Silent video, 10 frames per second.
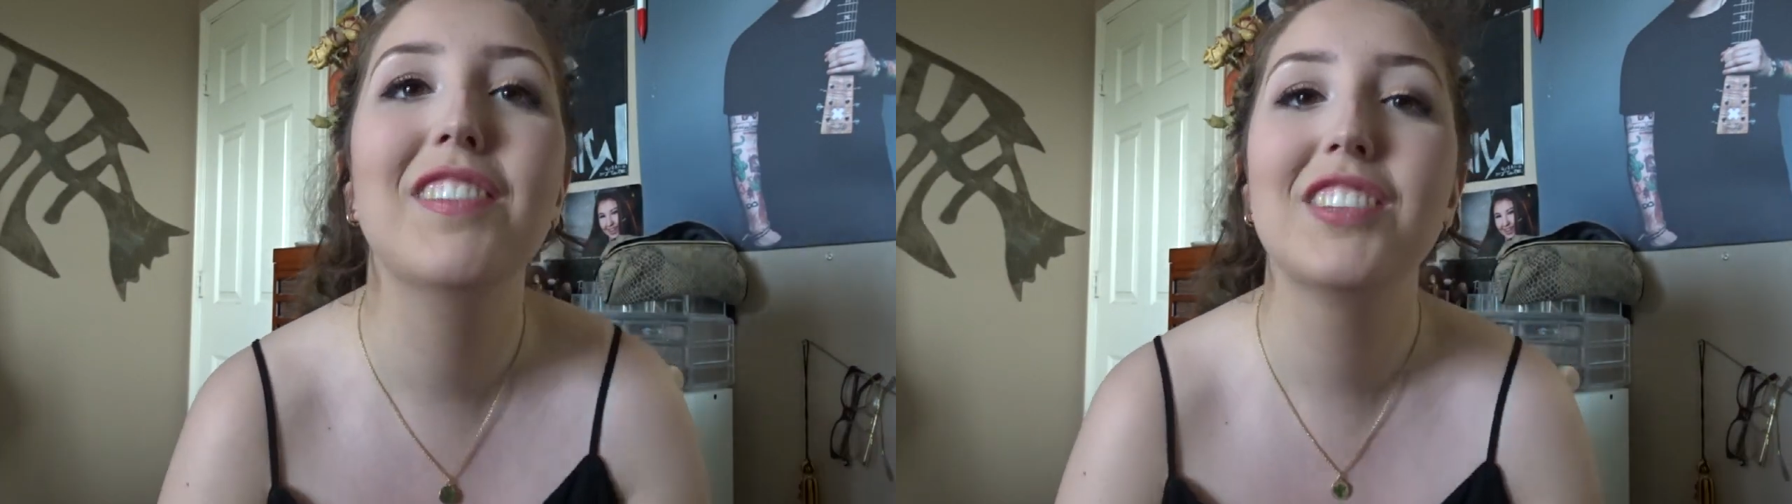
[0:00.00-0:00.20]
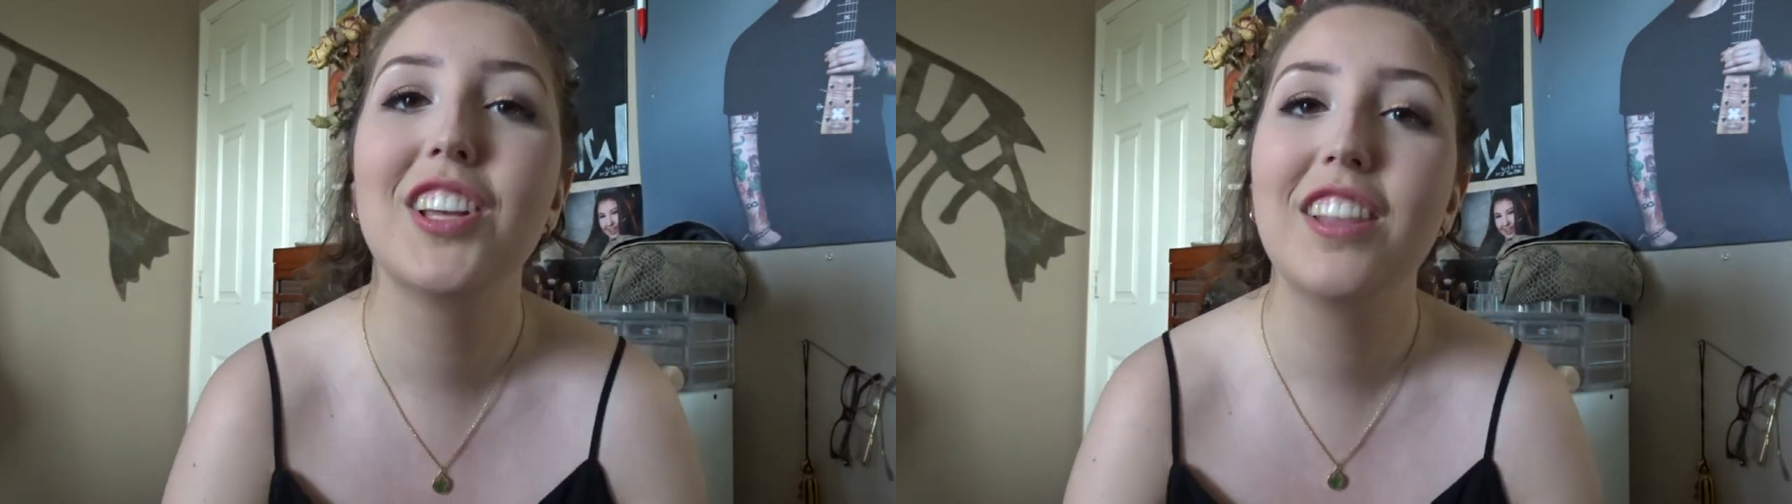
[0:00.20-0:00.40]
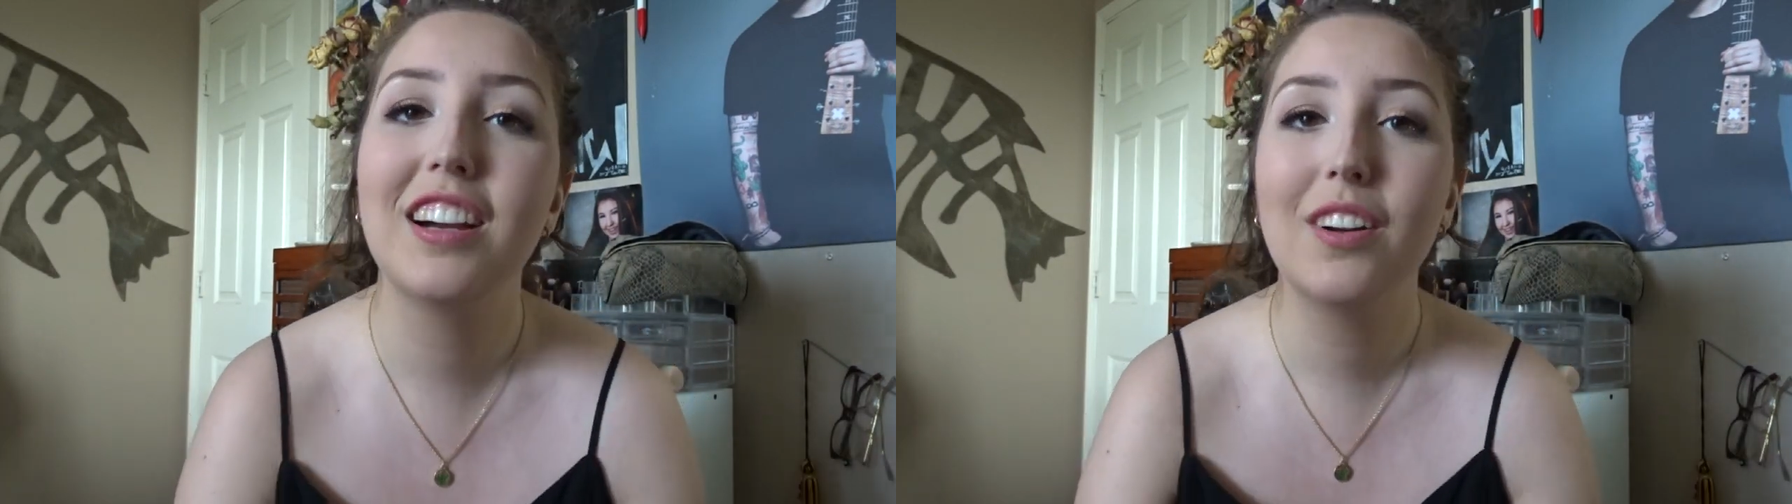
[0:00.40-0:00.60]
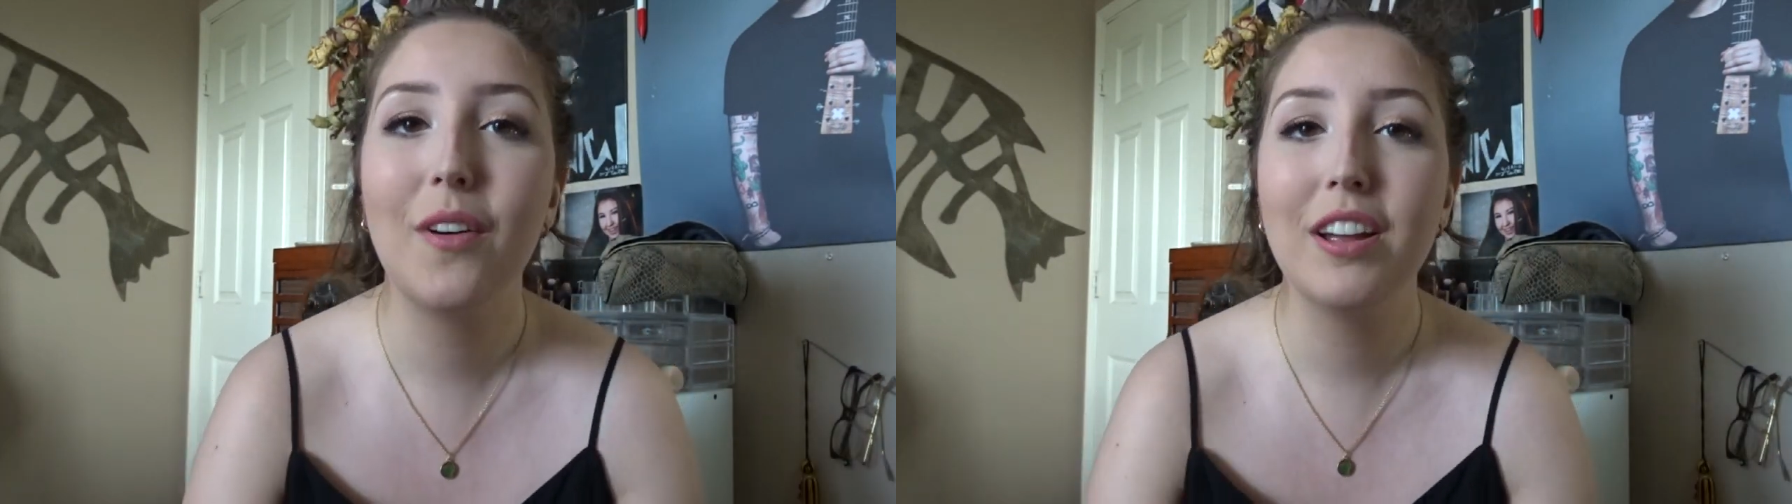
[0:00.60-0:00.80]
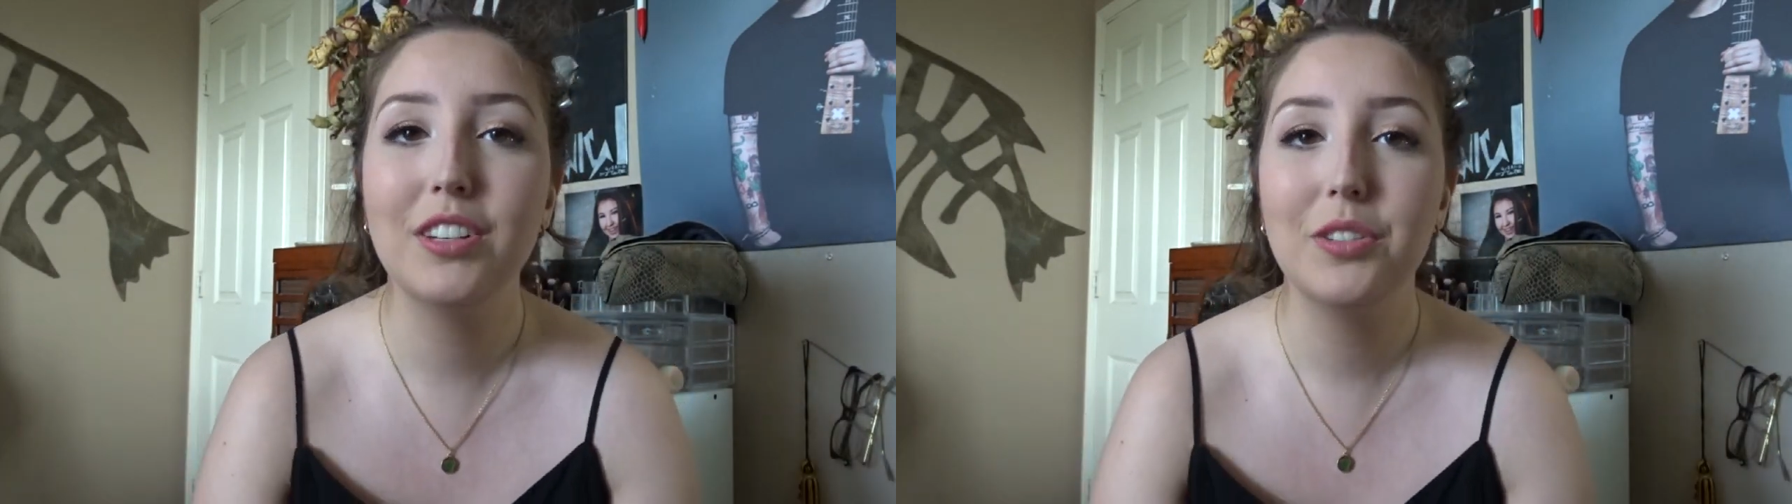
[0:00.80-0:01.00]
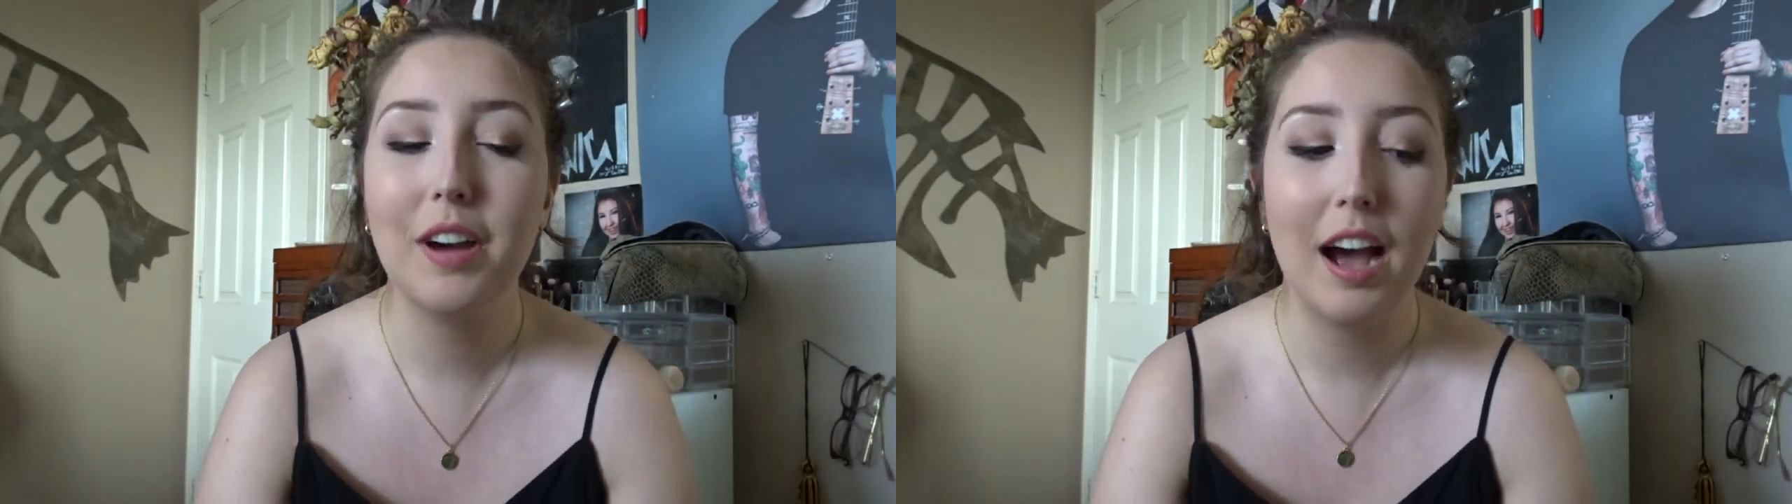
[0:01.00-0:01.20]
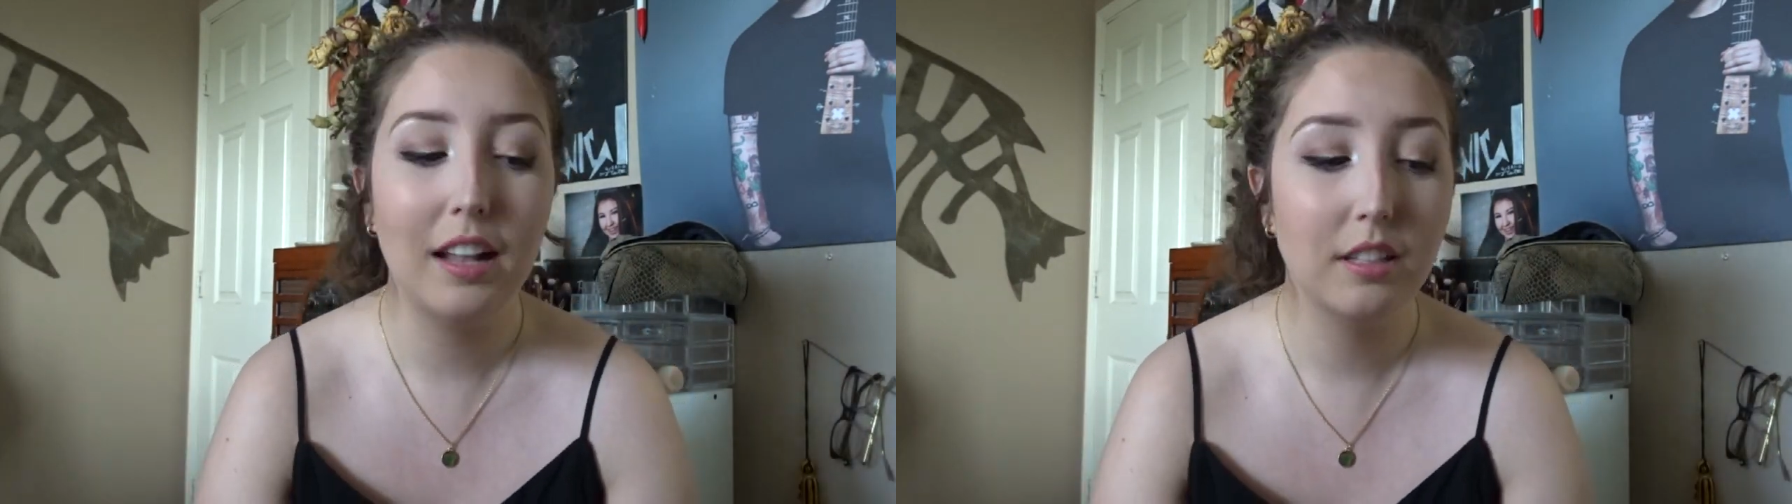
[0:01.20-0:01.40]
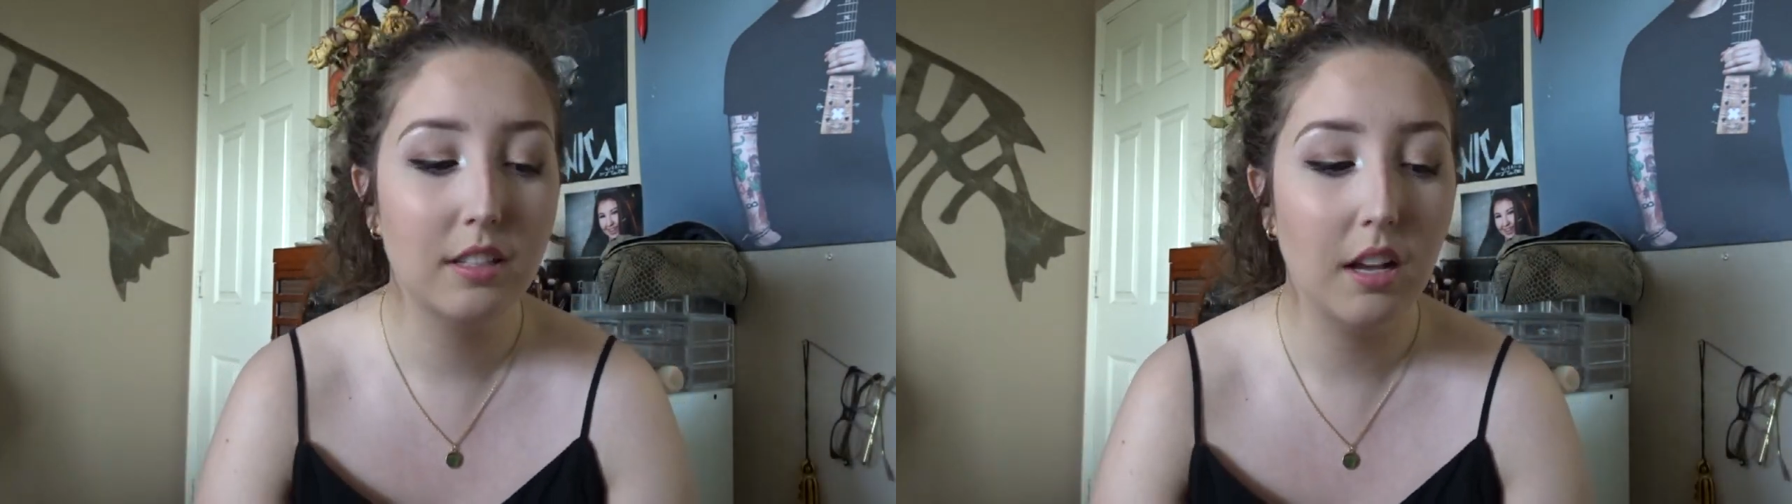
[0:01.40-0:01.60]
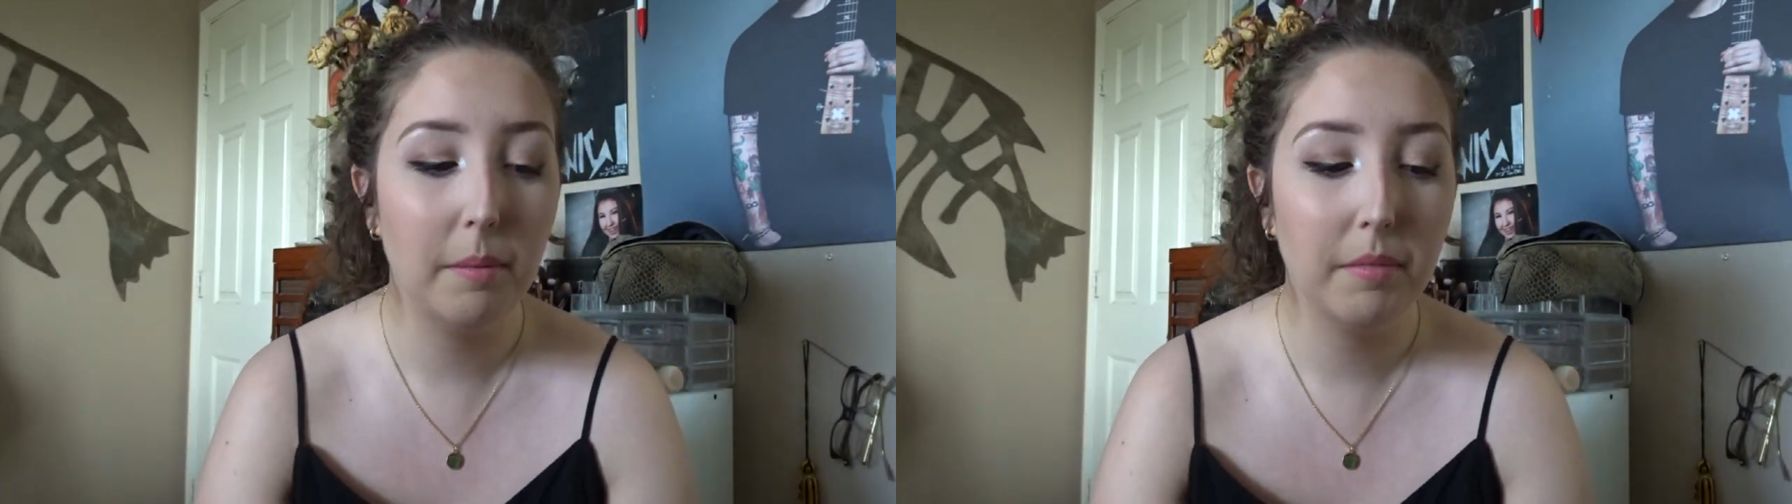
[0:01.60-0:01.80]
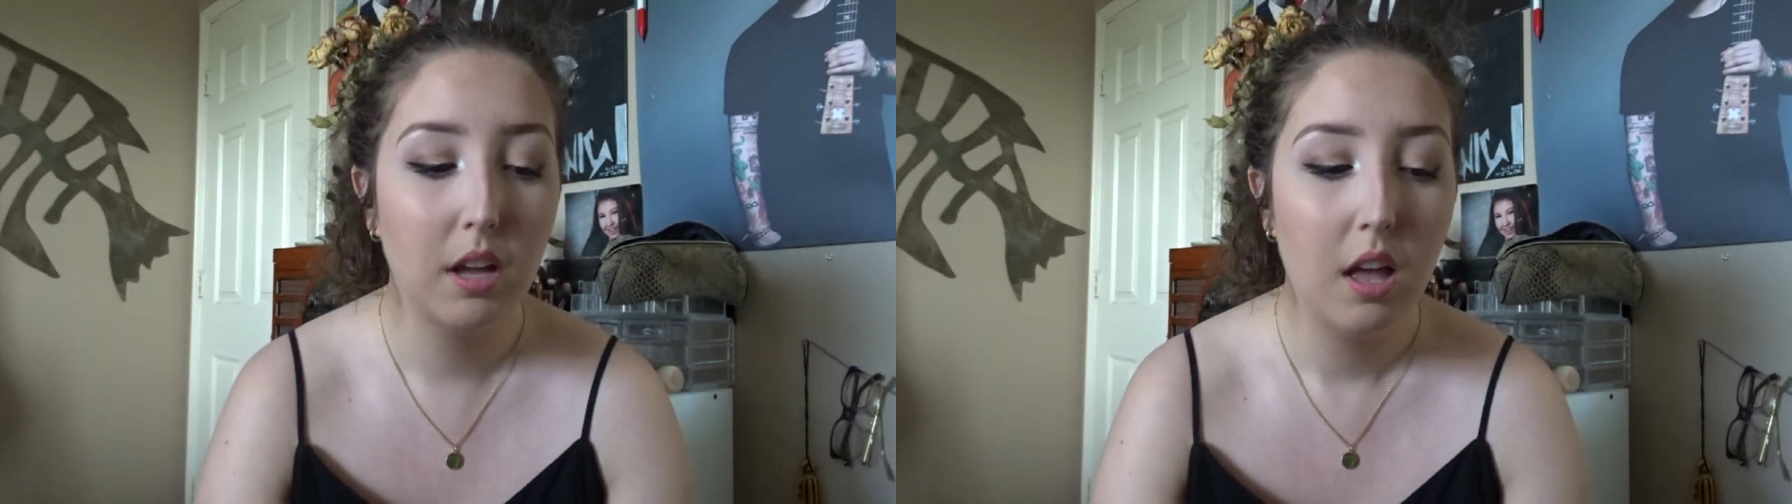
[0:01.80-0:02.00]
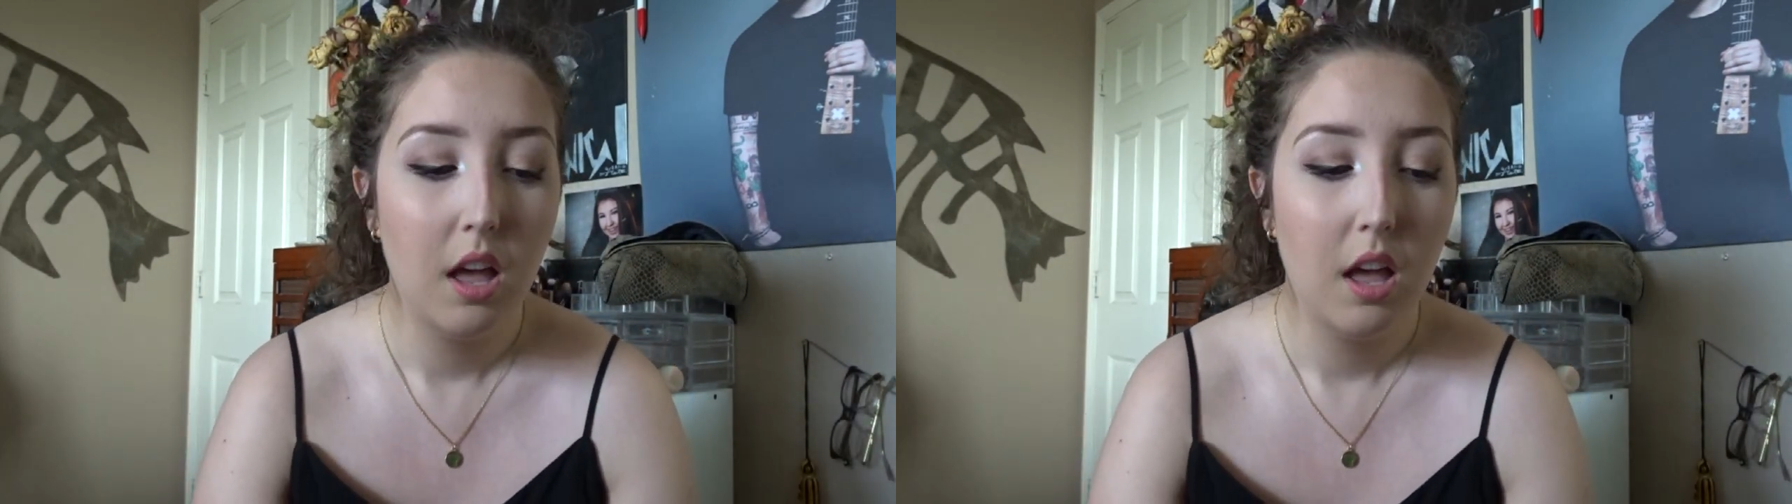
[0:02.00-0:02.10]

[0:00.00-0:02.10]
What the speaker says: So they're going to add some